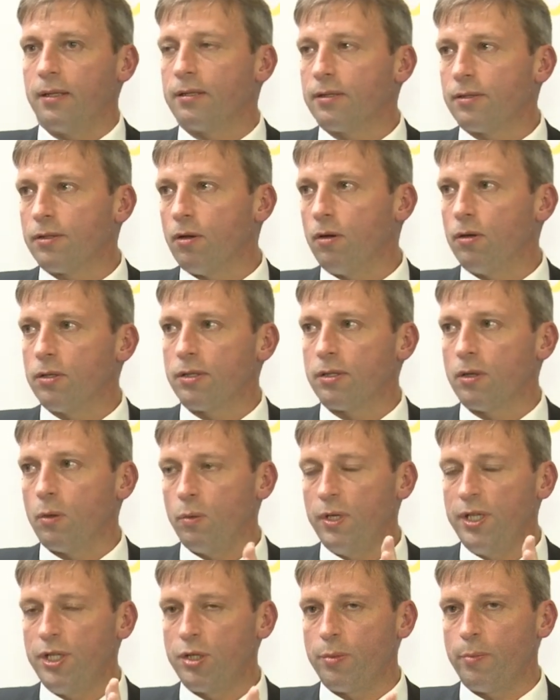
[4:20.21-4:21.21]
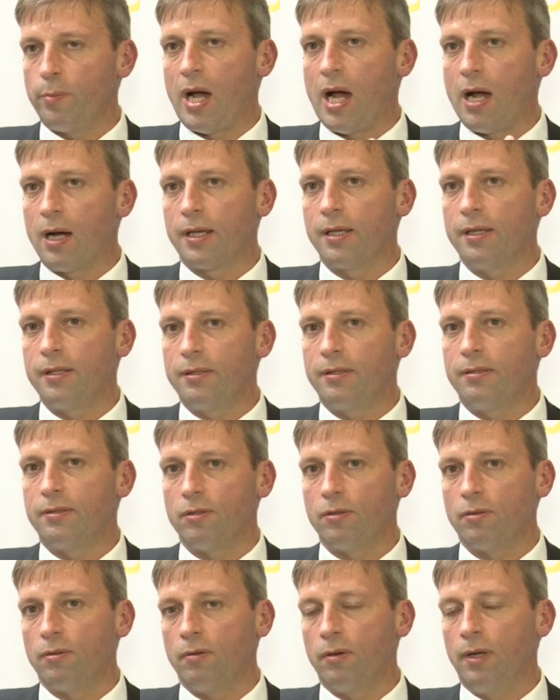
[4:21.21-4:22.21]
So which market
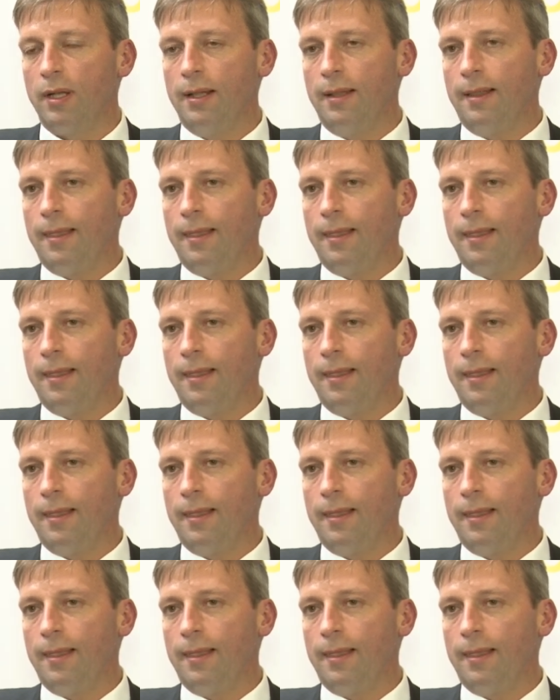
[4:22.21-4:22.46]
to,